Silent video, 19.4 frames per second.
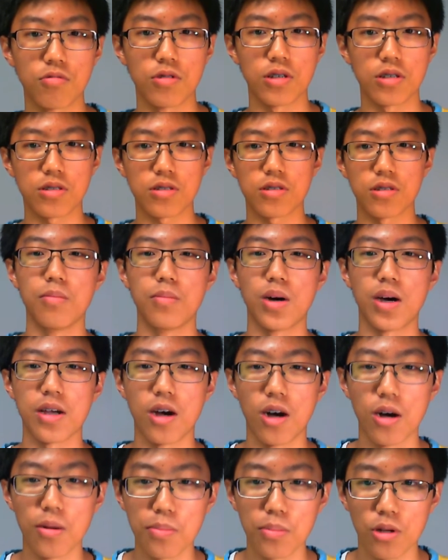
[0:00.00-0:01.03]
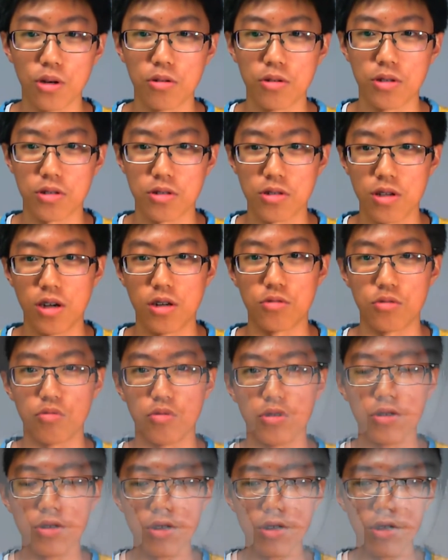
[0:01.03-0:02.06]
with my uploading
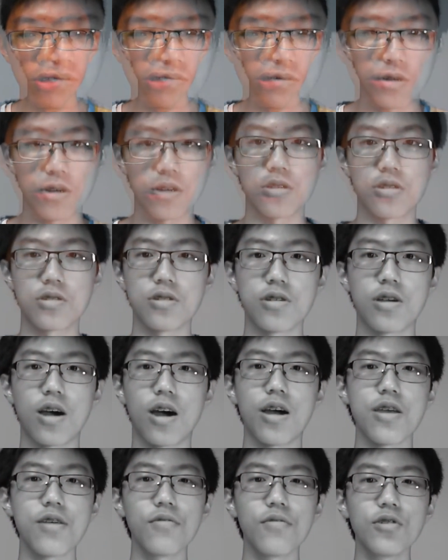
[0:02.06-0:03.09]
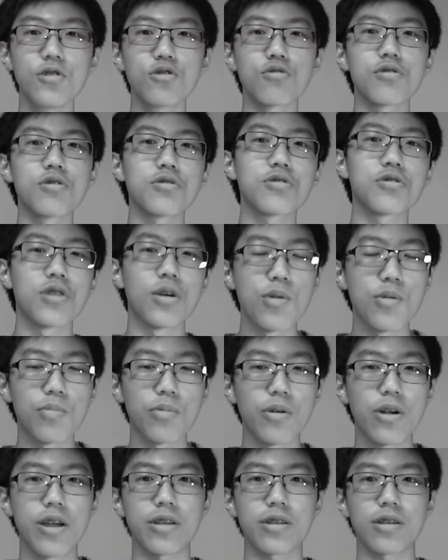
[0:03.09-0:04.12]
schedule. Because yeah, even during summer
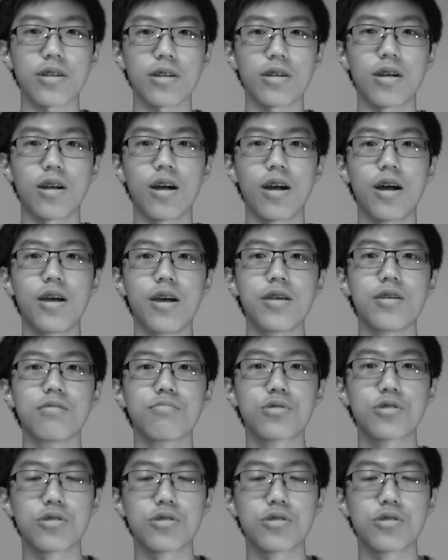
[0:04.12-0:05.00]
break, I am